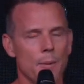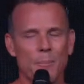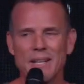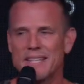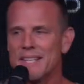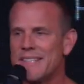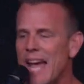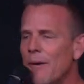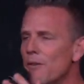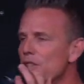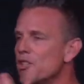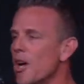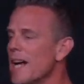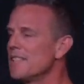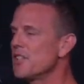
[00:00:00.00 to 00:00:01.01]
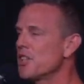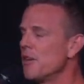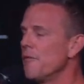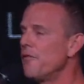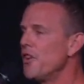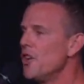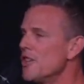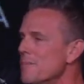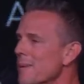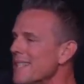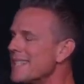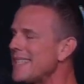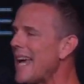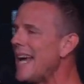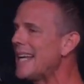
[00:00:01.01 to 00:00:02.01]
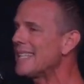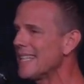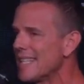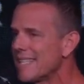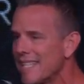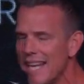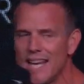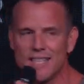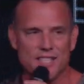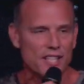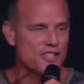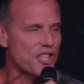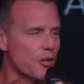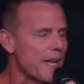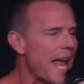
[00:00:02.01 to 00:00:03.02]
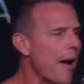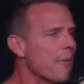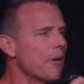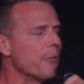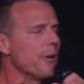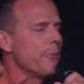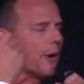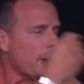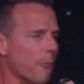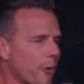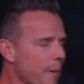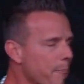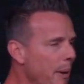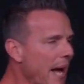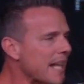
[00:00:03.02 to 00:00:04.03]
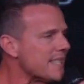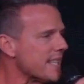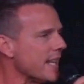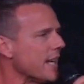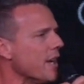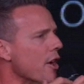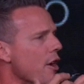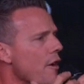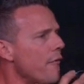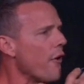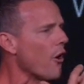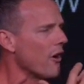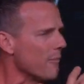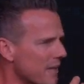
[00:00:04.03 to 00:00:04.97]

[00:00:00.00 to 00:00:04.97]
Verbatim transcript: But the devil tries to confuse mistakes and sins, and so now we re are repenting for a